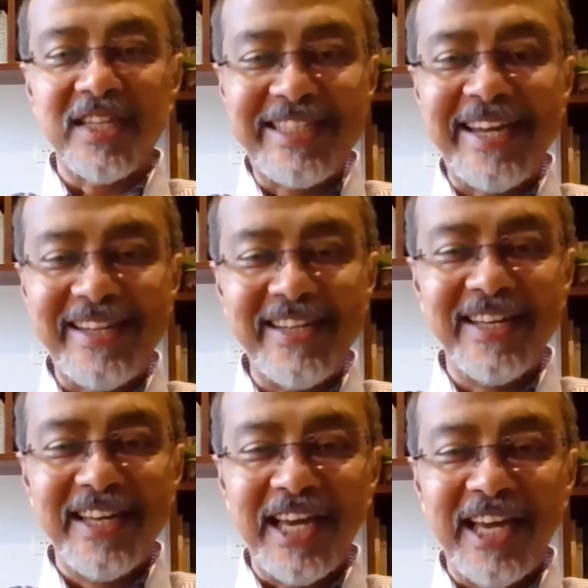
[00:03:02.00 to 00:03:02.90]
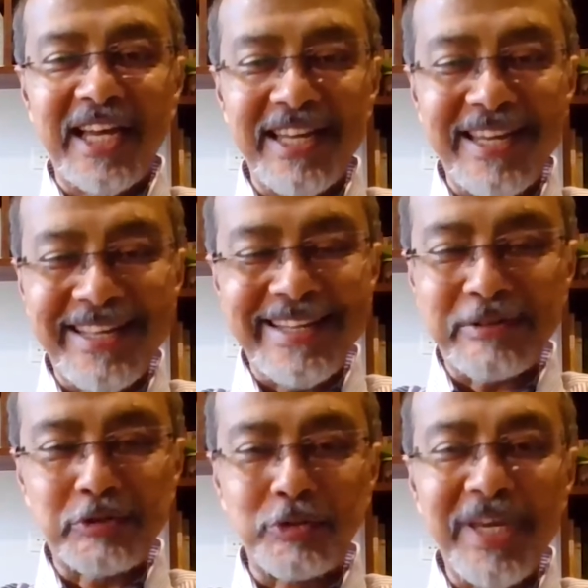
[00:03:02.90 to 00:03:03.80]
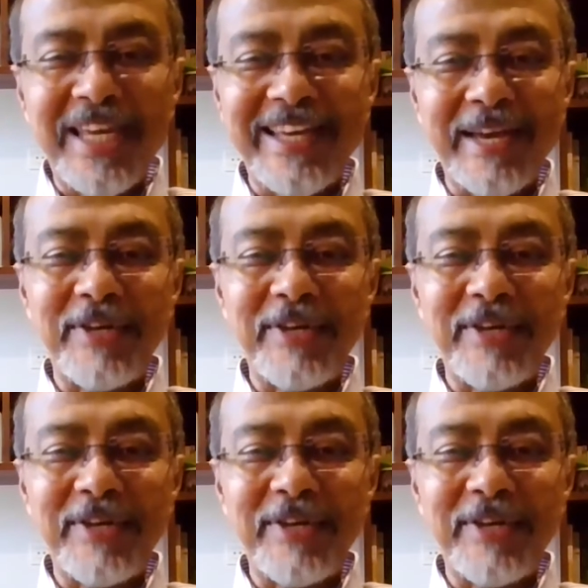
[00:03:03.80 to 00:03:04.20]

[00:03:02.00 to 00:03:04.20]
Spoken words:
Dead." And to me,